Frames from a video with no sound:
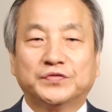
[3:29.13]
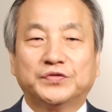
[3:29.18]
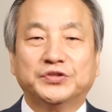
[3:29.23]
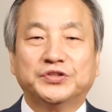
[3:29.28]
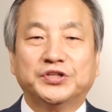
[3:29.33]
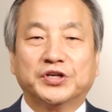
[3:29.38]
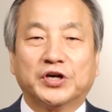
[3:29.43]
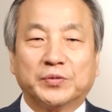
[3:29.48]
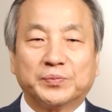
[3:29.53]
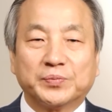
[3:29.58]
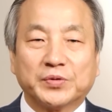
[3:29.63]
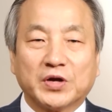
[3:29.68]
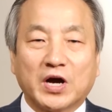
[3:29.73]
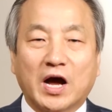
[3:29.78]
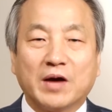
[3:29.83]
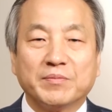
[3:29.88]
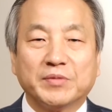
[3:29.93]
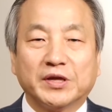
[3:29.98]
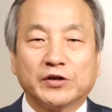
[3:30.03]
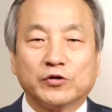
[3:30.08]
for the
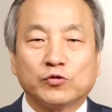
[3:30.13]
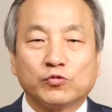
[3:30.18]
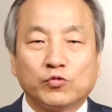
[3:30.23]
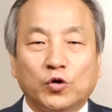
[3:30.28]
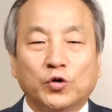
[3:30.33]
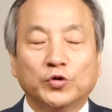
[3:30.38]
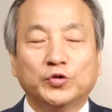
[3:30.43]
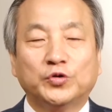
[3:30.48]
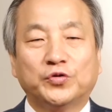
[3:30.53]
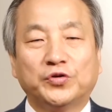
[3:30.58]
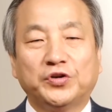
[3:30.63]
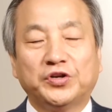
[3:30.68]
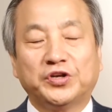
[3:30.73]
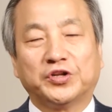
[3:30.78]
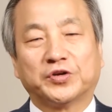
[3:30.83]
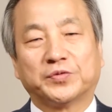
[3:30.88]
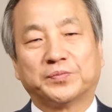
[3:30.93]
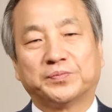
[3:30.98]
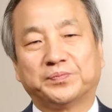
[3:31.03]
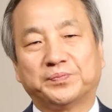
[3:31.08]
upcoming
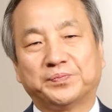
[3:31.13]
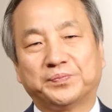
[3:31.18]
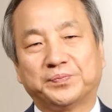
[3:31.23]
quadrennium.